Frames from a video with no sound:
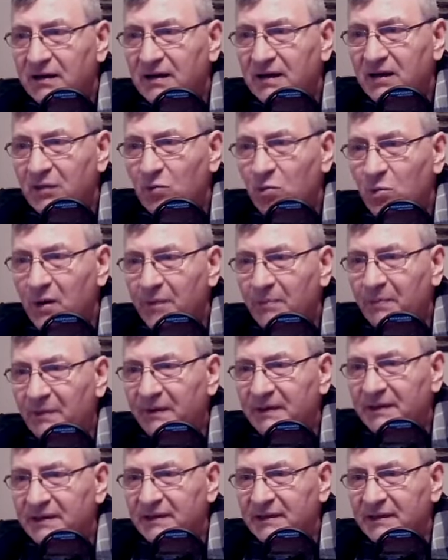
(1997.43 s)
the
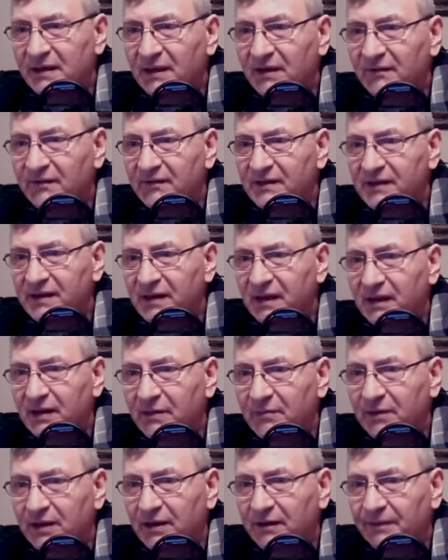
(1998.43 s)
weapons of the
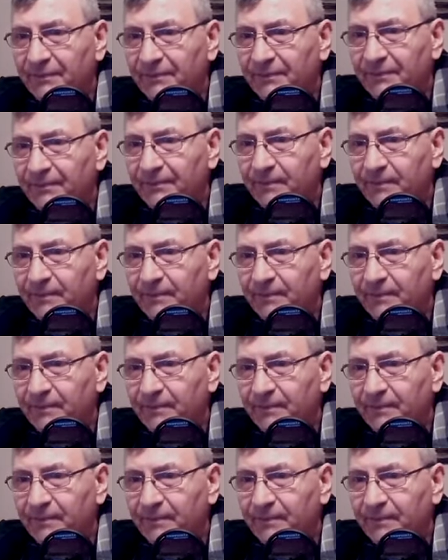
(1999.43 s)
enemy.